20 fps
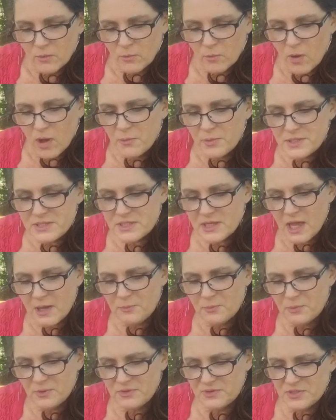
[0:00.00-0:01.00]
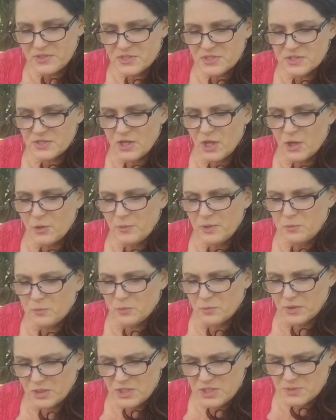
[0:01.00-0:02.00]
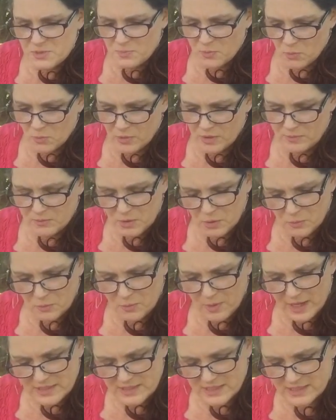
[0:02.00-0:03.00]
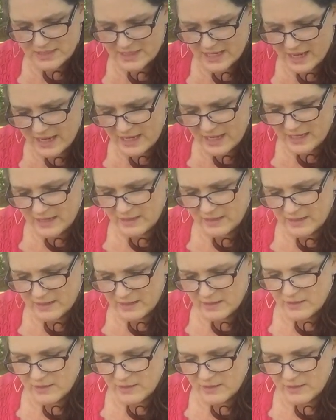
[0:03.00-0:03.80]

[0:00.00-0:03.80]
What was up with the Snowy Woods poem you read today?